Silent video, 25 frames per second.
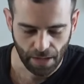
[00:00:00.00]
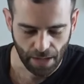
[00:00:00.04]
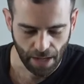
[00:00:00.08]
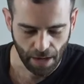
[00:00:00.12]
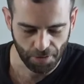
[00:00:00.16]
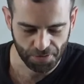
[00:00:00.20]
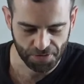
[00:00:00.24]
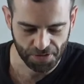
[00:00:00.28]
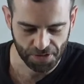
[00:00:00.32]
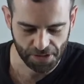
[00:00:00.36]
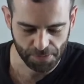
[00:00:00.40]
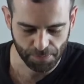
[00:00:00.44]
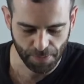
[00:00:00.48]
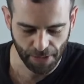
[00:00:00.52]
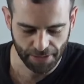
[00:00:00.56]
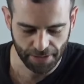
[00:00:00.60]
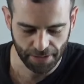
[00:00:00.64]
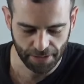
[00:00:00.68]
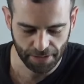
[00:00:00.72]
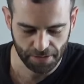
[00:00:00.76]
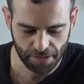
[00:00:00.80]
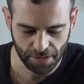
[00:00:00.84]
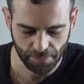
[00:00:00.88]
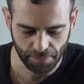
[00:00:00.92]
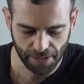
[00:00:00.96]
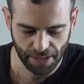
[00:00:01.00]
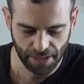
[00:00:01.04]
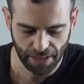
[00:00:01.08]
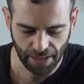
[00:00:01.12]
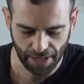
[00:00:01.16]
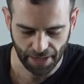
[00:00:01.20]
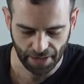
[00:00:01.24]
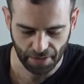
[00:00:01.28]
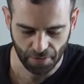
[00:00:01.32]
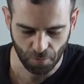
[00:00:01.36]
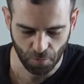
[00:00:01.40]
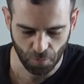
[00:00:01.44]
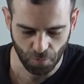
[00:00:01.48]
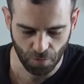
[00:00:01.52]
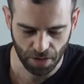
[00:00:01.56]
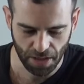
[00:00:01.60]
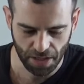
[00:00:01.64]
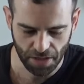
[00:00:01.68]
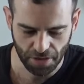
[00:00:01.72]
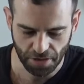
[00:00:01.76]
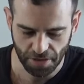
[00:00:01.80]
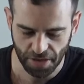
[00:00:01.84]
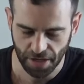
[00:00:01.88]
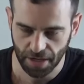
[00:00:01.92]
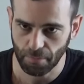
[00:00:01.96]
I was expecting it to be like
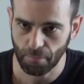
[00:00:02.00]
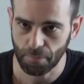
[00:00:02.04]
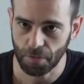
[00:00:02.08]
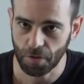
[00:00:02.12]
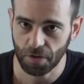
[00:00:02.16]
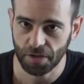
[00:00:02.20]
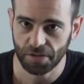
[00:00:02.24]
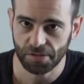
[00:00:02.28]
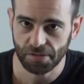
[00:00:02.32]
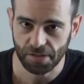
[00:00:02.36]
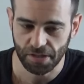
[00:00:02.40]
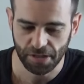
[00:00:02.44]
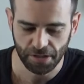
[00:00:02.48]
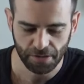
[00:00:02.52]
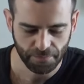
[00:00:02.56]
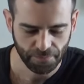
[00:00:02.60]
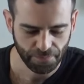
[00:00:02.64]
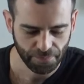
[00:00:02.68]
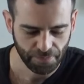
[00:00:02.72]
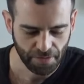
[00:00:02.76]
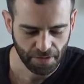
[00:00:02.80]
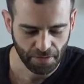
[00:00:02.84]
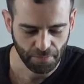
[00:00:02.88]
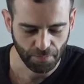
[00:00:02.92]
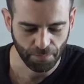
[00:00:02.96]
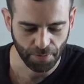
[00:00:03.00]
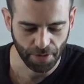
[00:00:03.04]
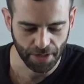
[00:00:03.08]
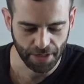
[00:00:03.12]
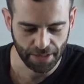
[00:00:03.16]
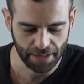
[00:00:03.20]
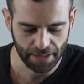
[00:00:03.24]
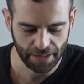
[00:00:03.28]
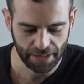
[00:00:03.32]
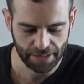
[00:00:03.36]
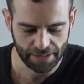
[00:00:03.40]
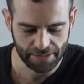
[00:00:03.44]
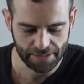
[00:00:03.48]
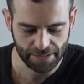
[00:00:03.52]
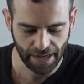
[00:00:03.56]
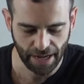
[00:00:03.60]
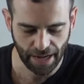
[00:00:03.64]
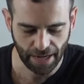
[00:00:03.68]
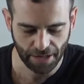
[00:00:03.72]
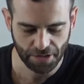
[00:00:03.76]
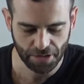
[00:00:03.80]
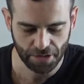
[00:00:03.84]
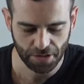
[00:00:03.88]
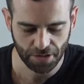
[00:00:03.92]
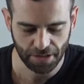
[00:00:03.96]
really thick and mucousy, but it's
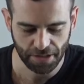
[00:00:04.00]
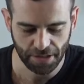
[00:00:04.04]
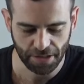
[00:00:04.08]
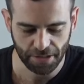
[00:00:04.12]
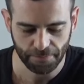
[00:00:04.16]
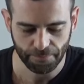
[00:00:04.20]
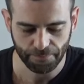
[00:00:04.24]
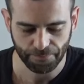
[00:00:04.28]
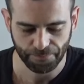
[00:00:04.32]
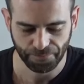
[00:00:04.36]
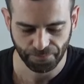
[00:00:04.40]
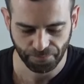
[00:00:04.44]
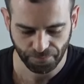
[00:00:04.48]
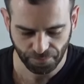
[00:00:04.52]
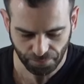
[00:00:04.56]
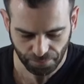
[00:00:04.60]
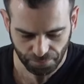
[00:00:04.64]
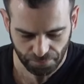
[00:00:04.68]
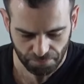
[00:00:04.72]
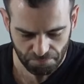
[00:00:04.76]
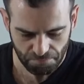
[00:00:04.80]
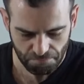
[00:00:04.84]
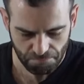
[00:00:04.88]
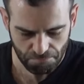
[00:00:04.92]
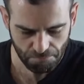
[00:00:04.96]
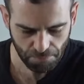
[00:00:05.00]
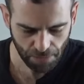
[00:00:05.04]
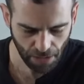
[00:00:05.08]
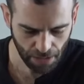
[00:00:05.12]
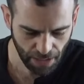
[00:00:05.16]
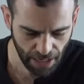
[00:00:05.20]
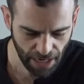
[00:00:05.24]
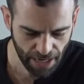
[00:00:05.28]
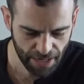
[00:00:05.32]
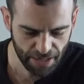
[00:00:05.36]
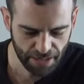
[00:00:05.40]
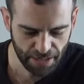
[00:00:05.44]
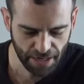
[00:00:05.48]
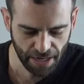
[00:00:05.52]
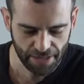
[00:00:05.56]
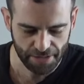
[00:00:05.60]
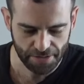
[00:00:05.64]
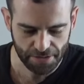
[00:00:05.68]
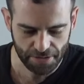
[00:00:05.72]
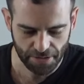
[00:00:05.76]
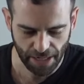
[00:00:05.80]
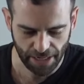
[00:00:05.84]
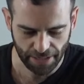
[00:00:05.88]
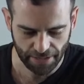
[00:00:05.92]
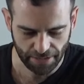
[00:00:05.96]
actually kind of
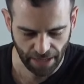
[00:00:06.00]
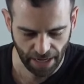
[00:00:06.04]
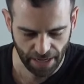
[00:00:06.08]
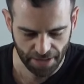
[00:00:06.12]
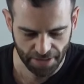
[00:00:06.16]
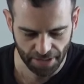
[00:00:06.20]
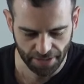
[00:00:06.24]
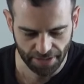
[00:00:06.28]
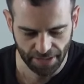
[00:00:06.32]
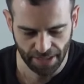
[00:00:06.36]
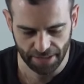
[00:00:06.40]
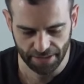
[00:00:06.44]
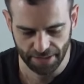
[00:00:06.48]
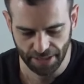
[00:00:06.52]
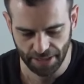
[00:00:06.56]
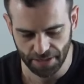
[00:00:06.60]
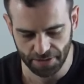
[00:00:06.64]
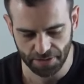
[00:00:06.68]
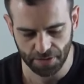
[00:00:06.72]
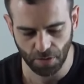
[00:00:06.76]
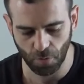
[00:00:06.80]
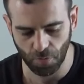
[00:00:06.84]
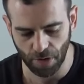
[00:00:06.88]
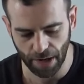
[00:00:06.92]
nice. Like I think they hit the